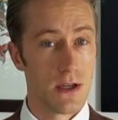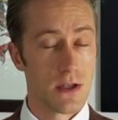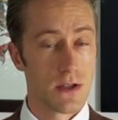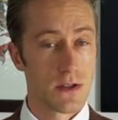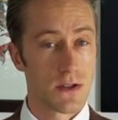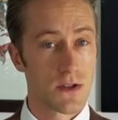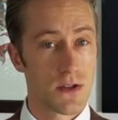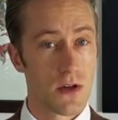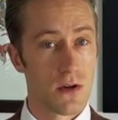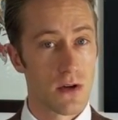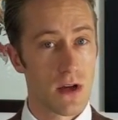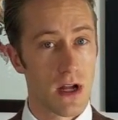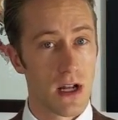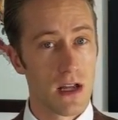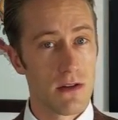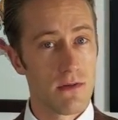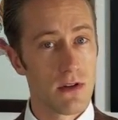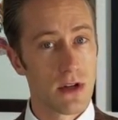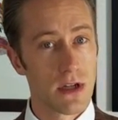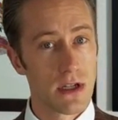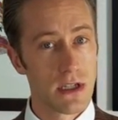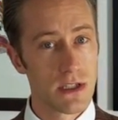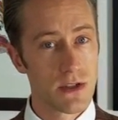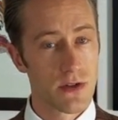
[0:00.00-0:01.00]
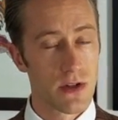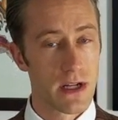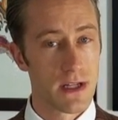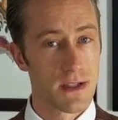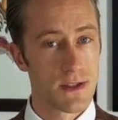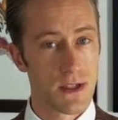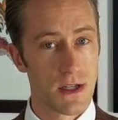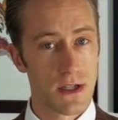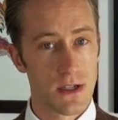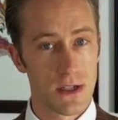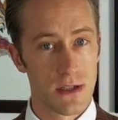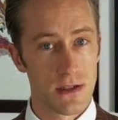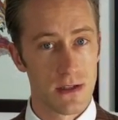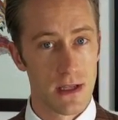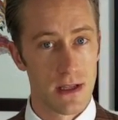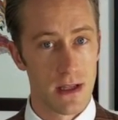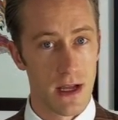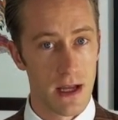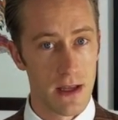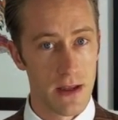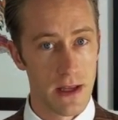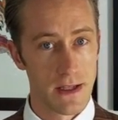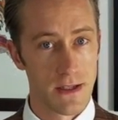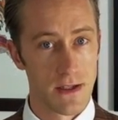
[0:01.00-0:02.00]
So kind of a good transition that
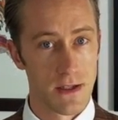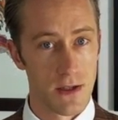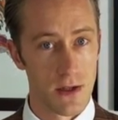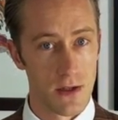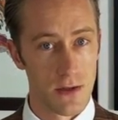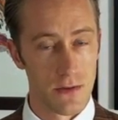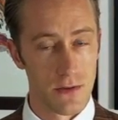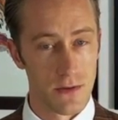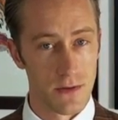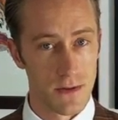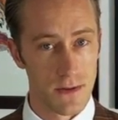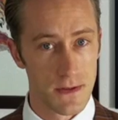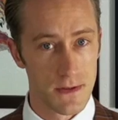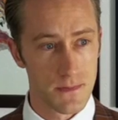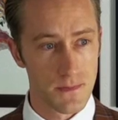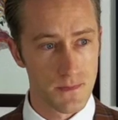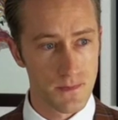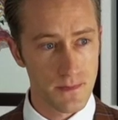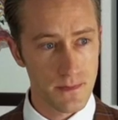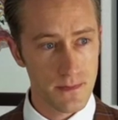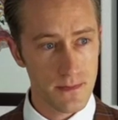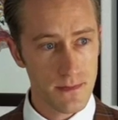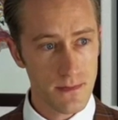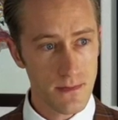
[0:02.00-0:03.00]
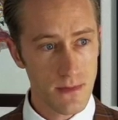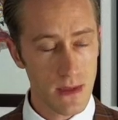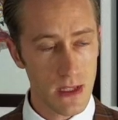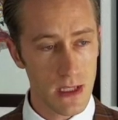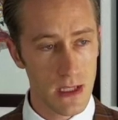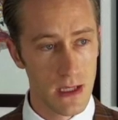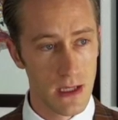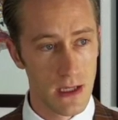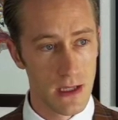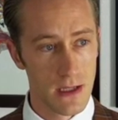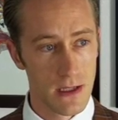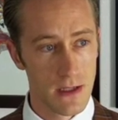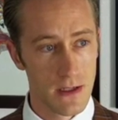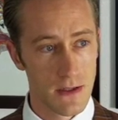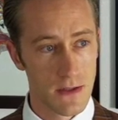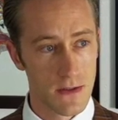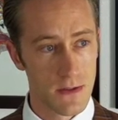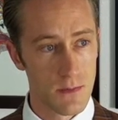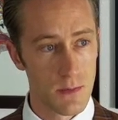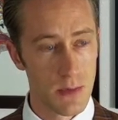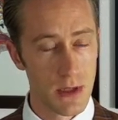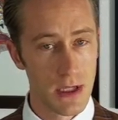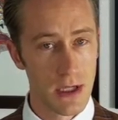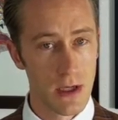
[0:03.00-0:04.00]
I like to use
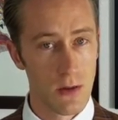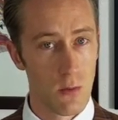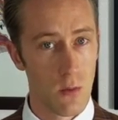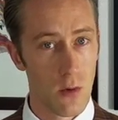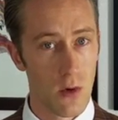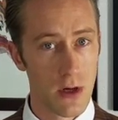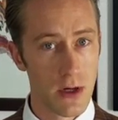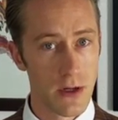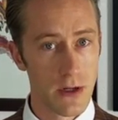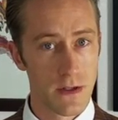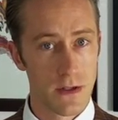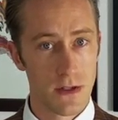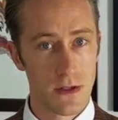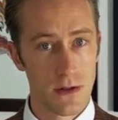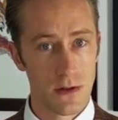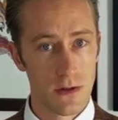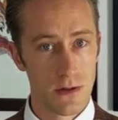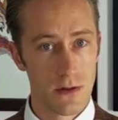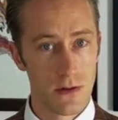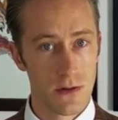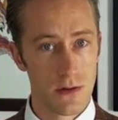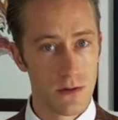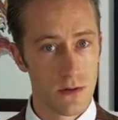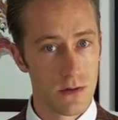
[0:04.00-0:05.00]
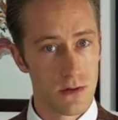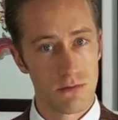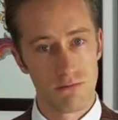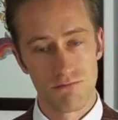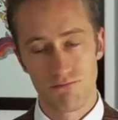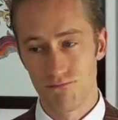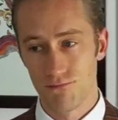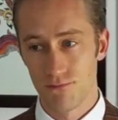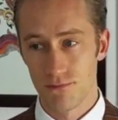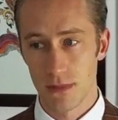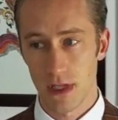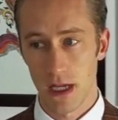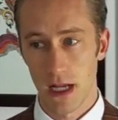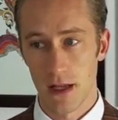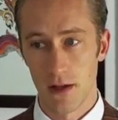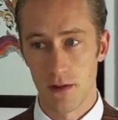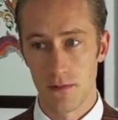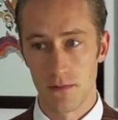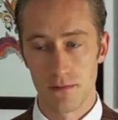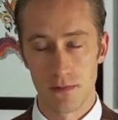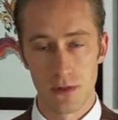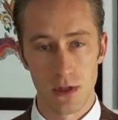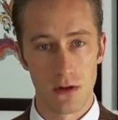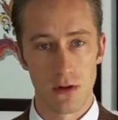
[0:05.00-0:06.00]
is picking one or two, kind
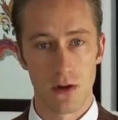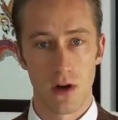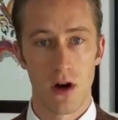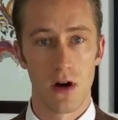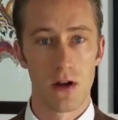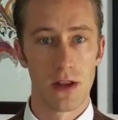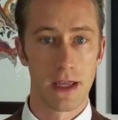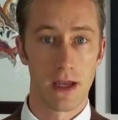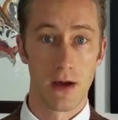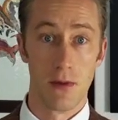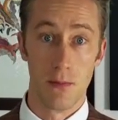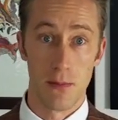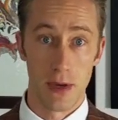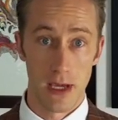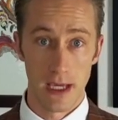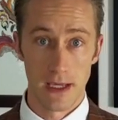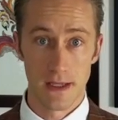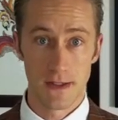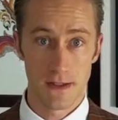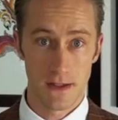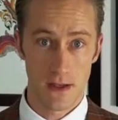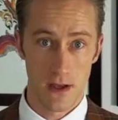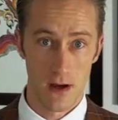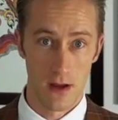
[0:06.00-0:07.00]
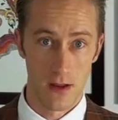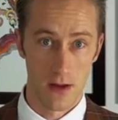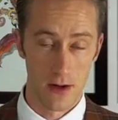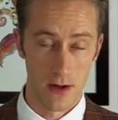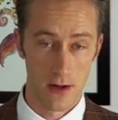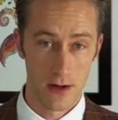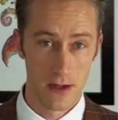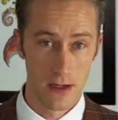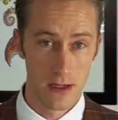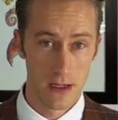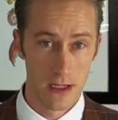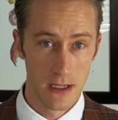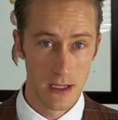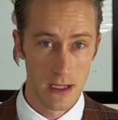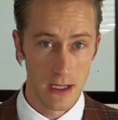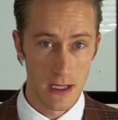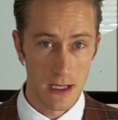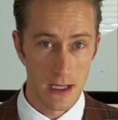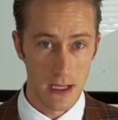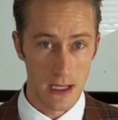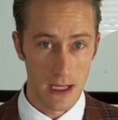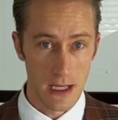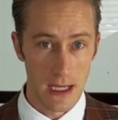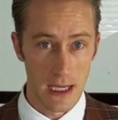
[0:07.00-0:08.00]
of, you know, call it like a base color,
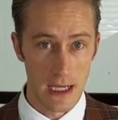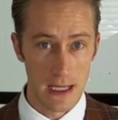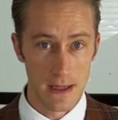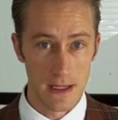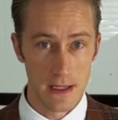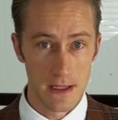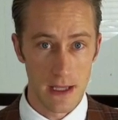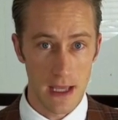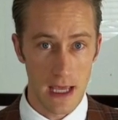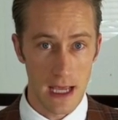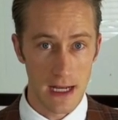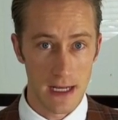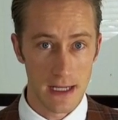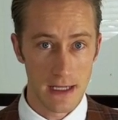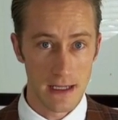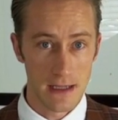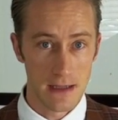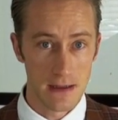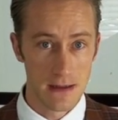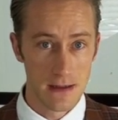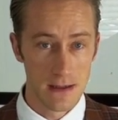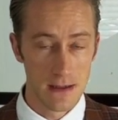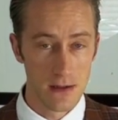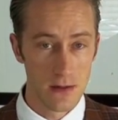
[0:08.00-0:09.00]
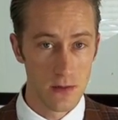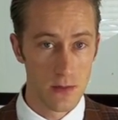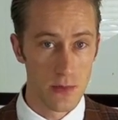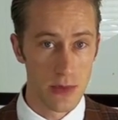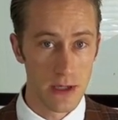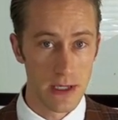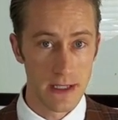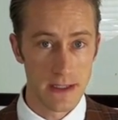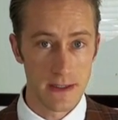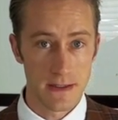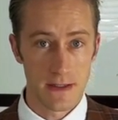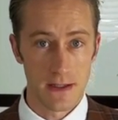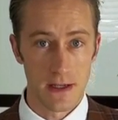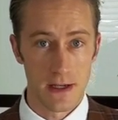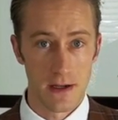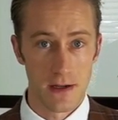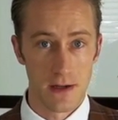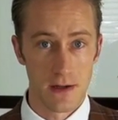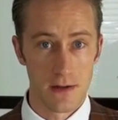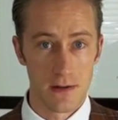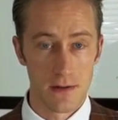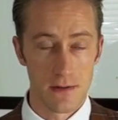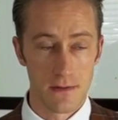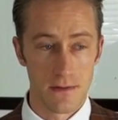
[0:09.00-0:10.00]
and then adding a little bit
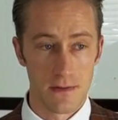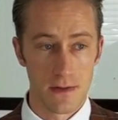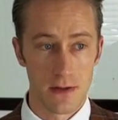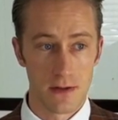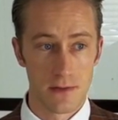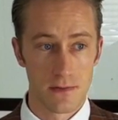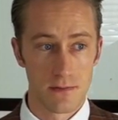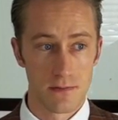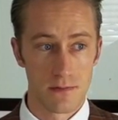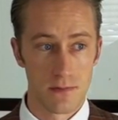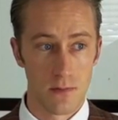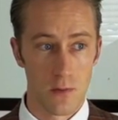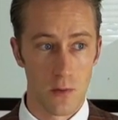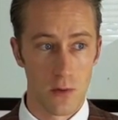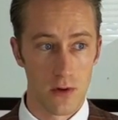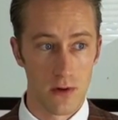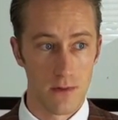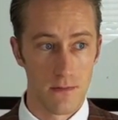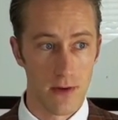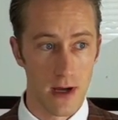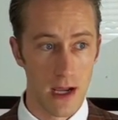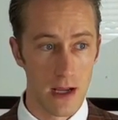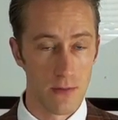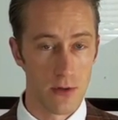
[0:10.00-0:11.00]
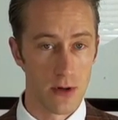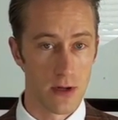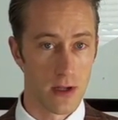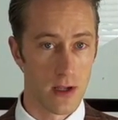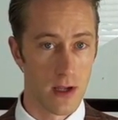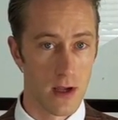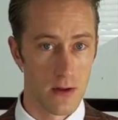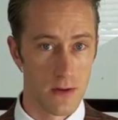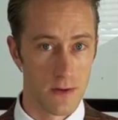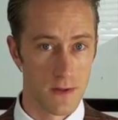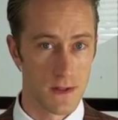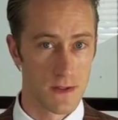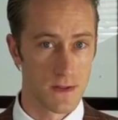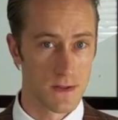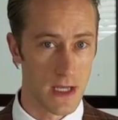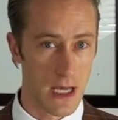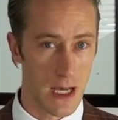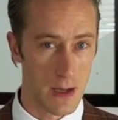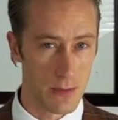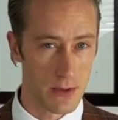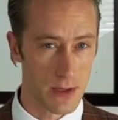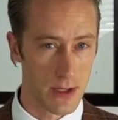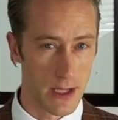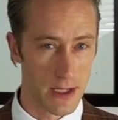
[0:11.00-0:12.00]
of more vibrant colors on
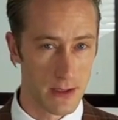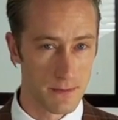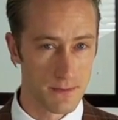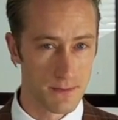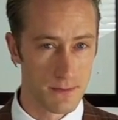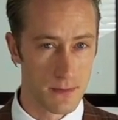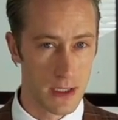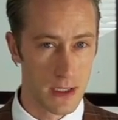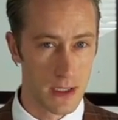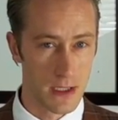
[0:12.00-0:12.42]
top of that.